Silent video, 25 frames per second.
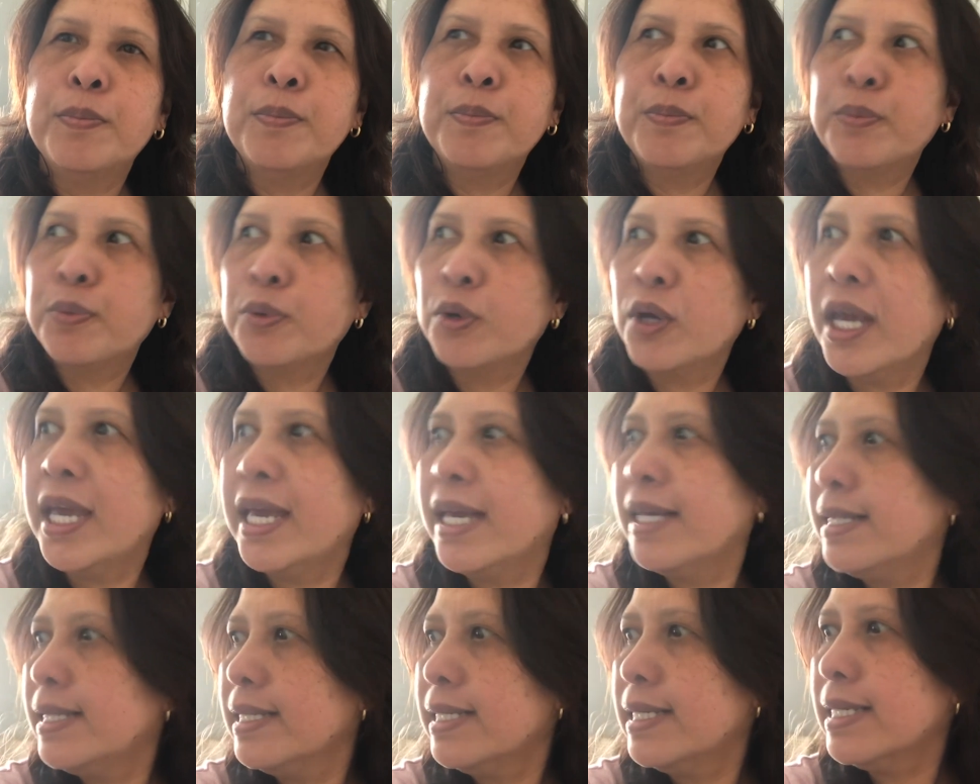
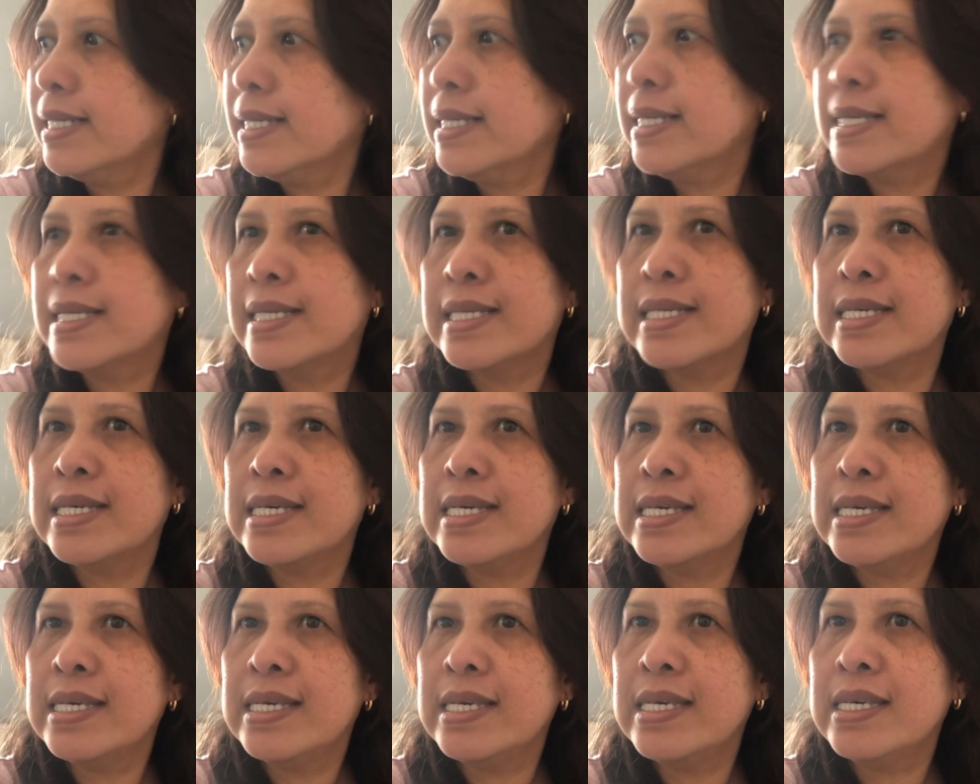
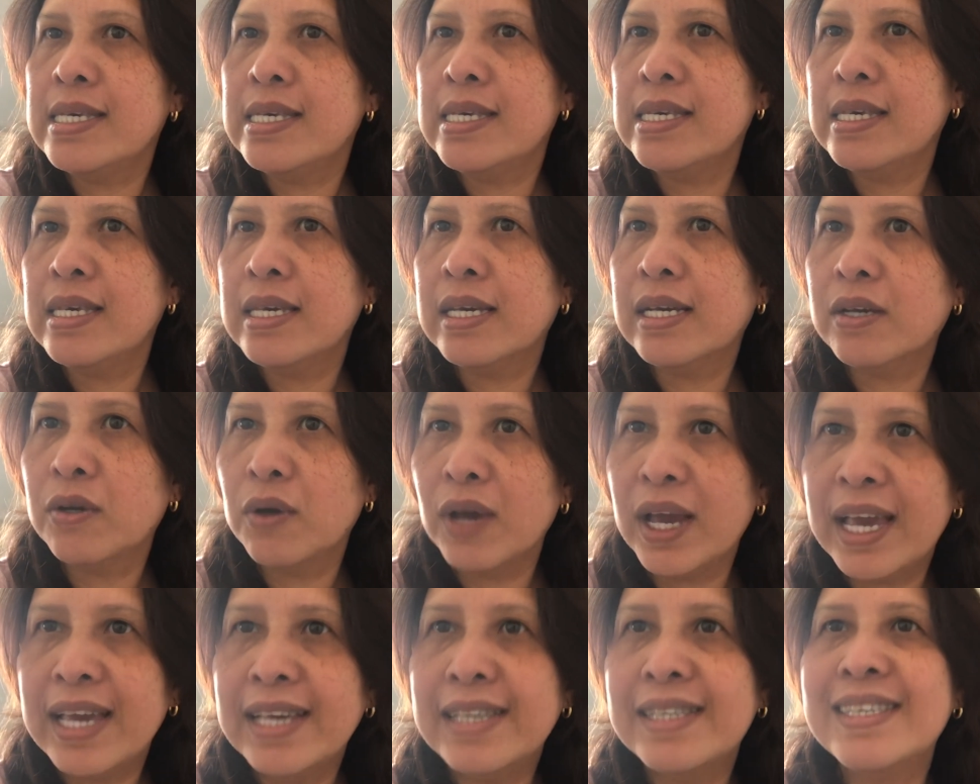pregnancy
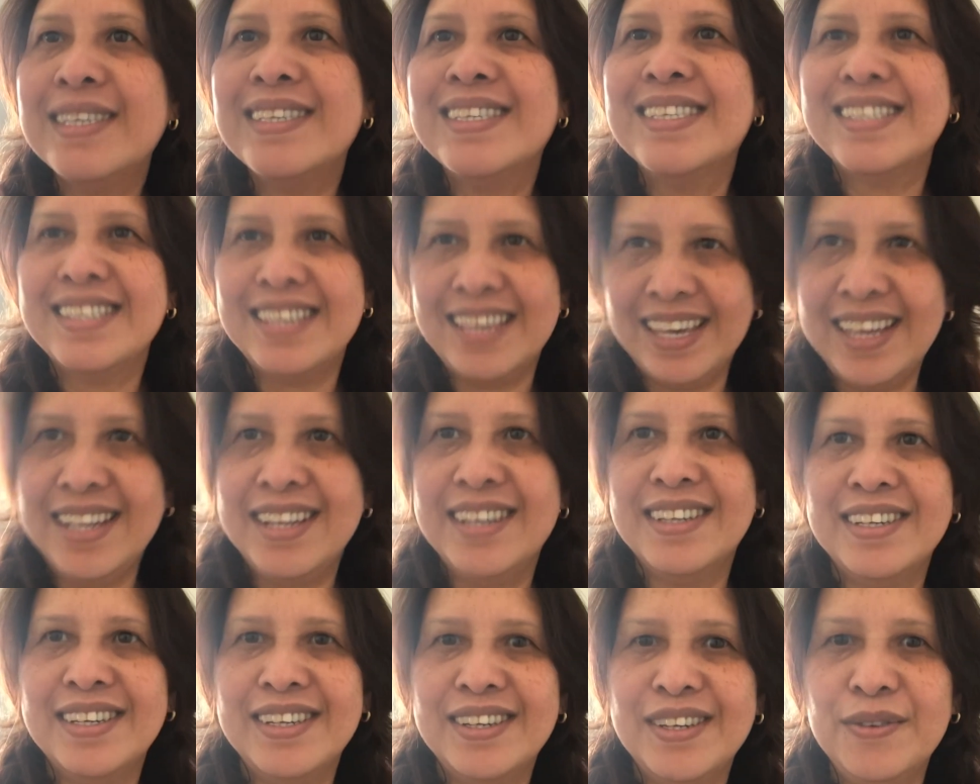crisis
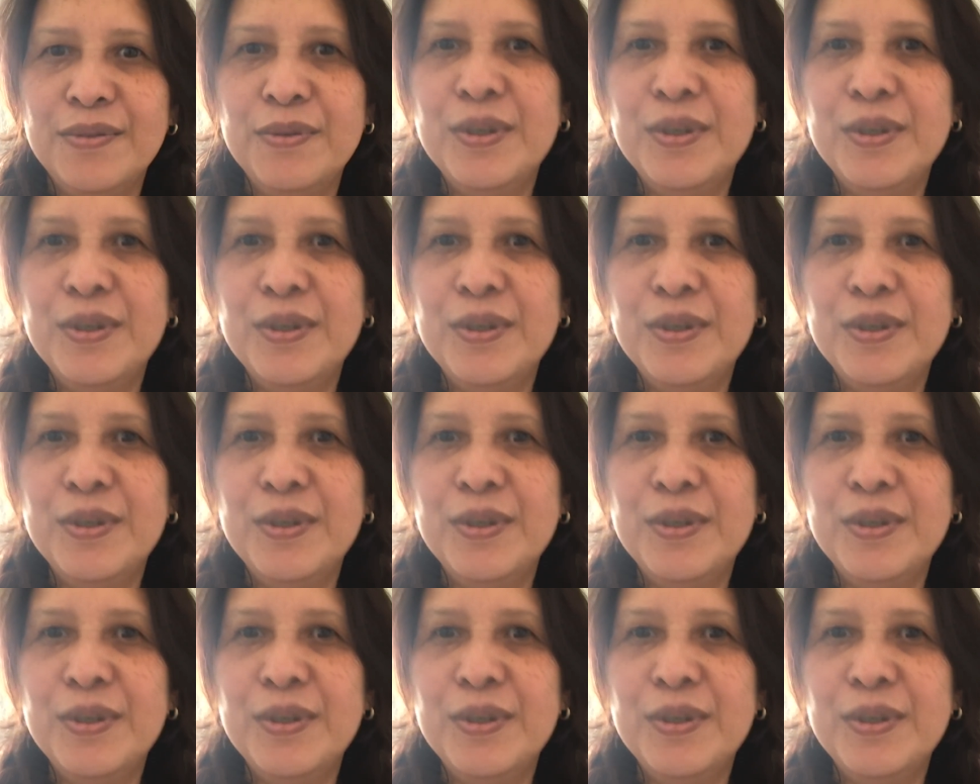center